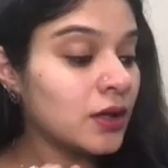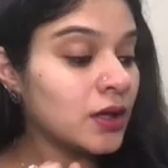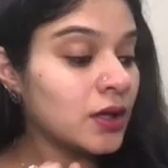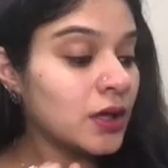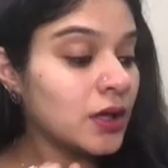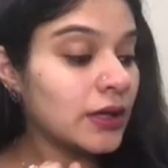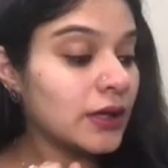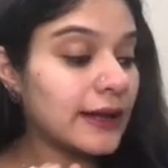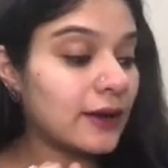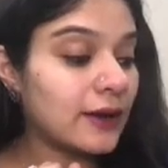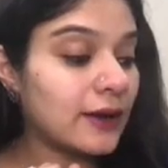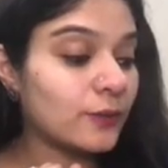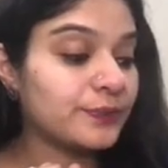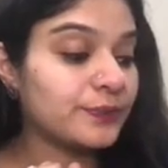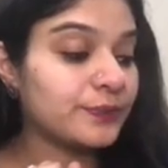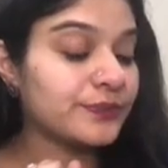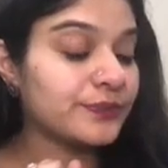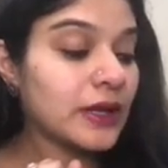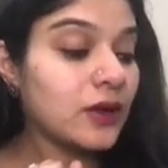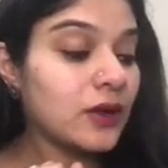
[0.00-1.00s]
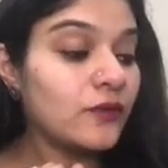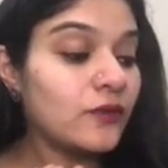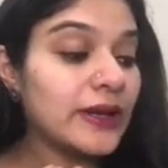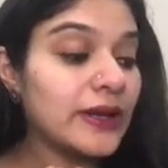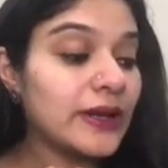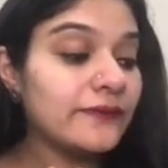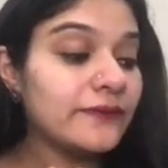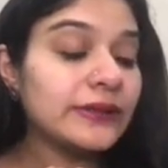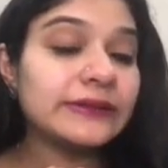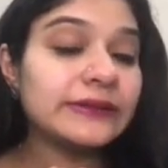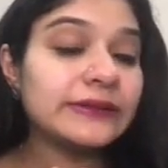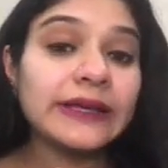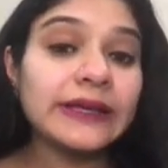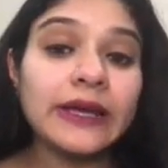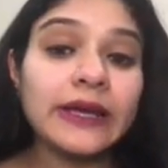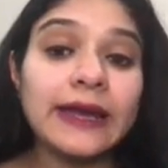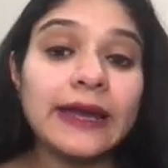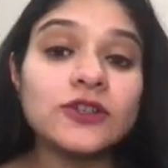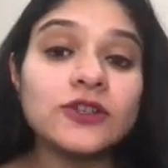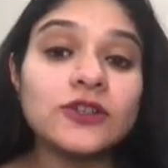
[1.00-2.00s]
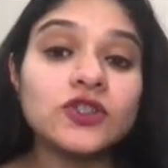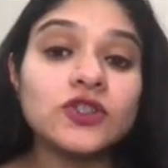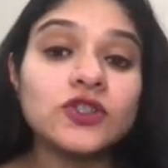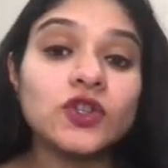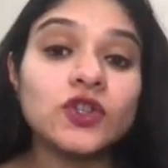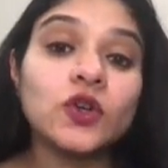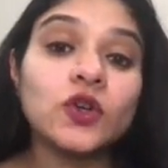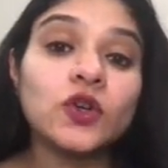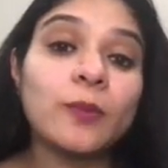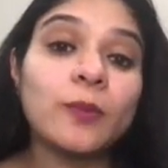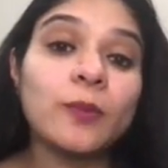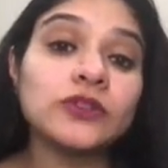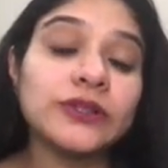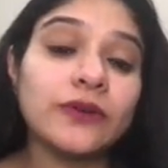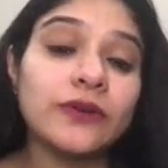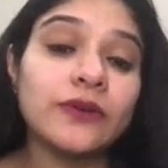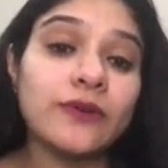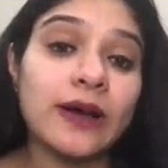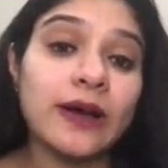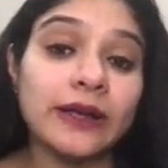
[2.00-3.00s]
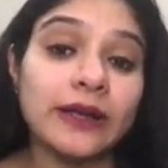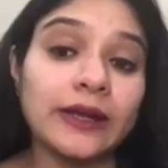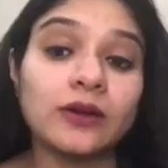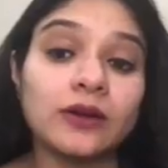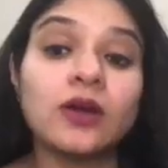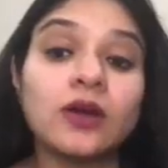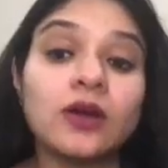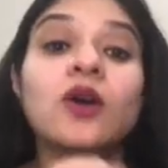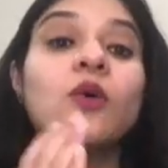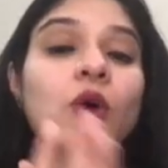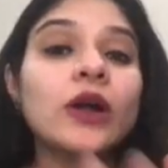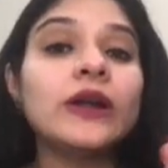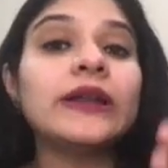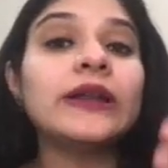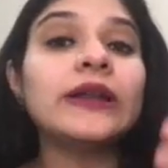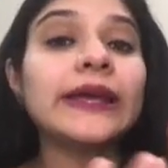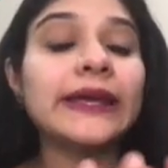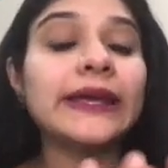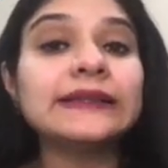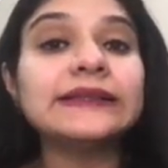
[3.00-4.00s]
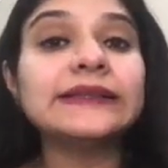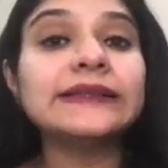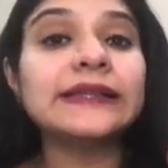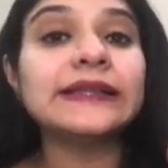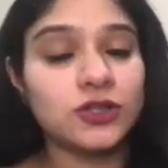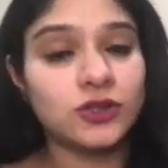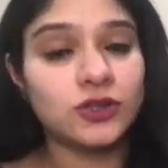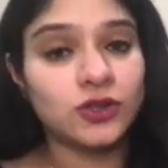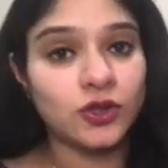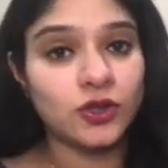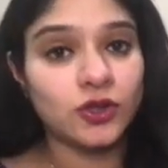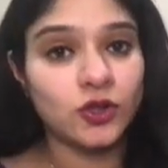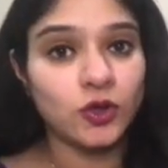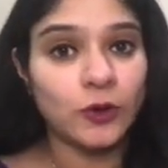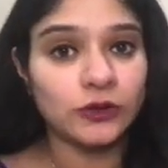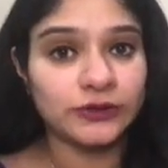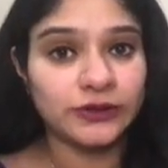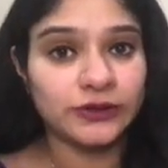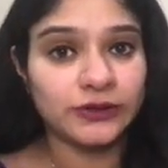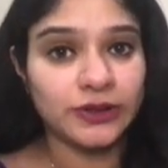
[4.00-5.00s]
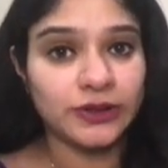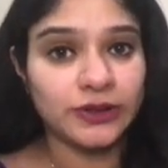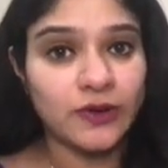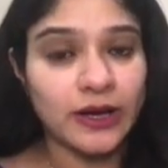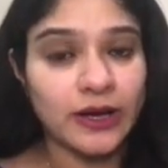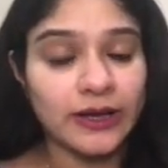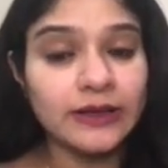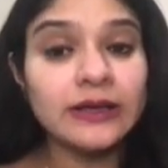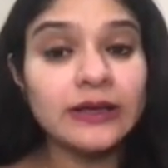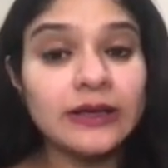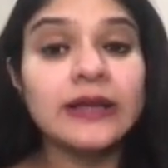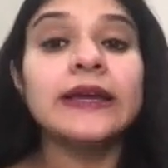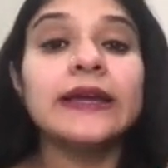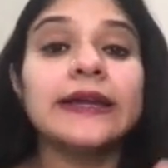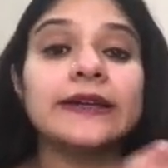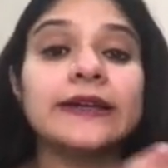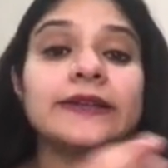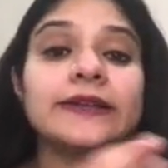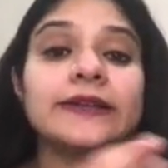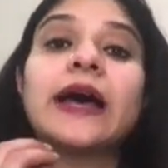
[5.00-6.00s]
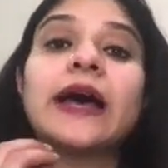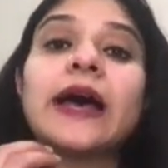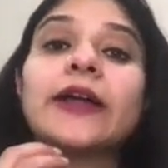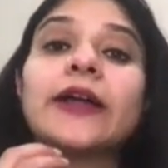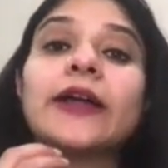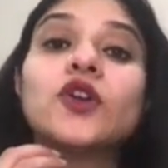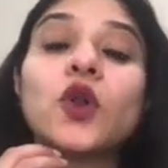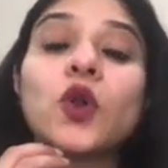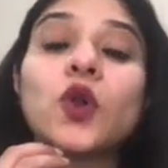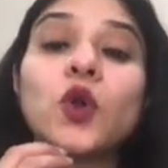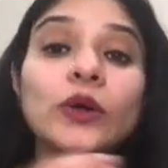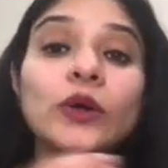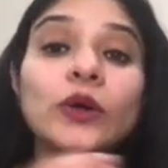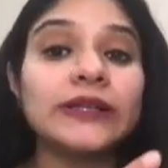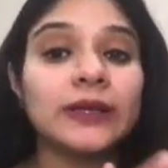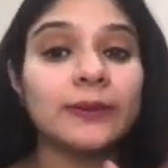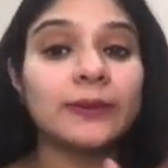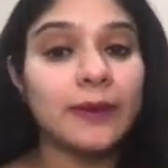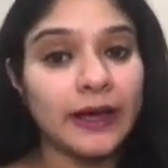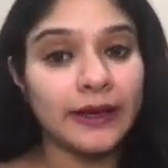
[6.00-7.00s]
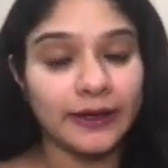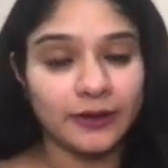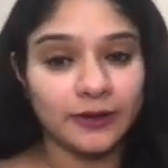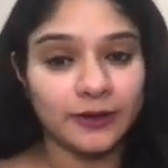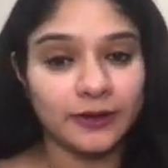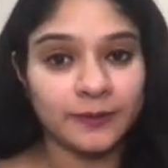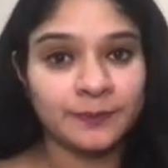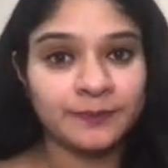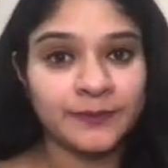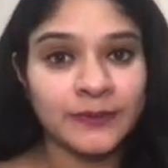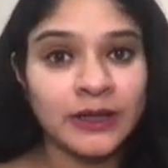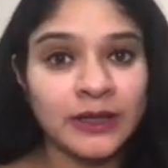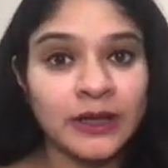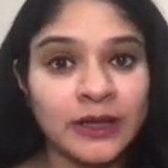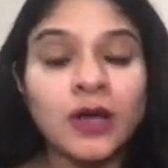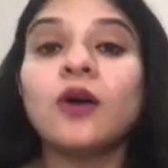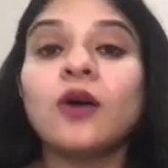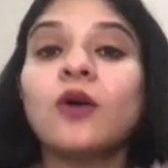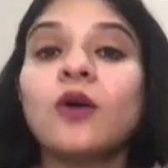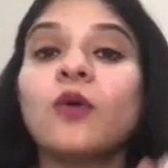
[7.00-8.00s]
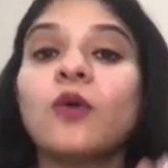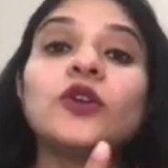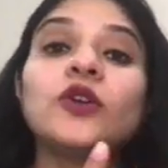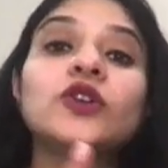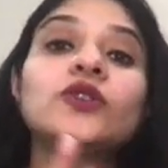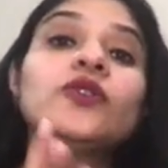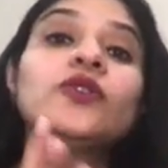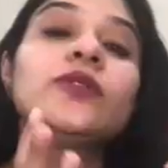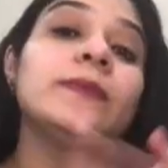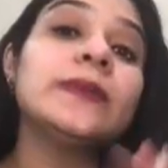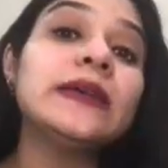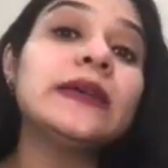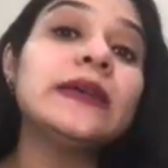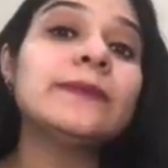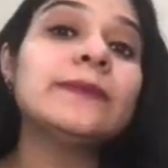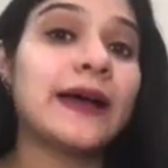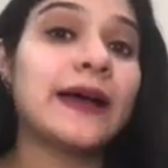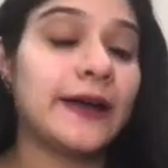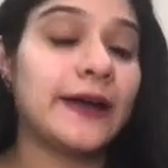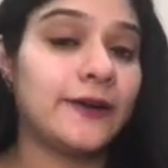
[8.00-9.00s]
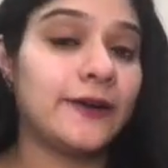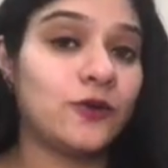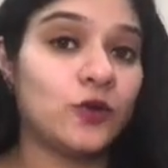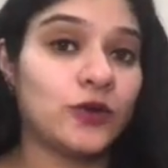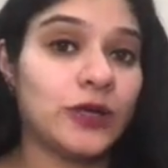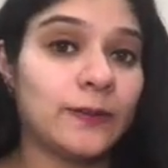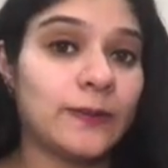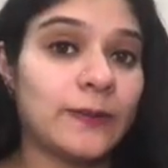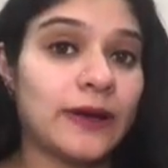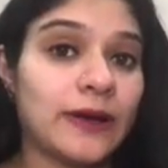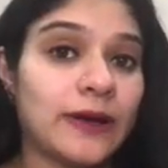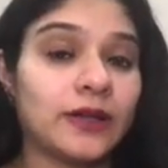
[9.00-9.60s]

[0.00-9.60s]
Now when we say H three O positive ion, what is H three O positive ion? It is hydronium ion. What do we mean by hydronium ion?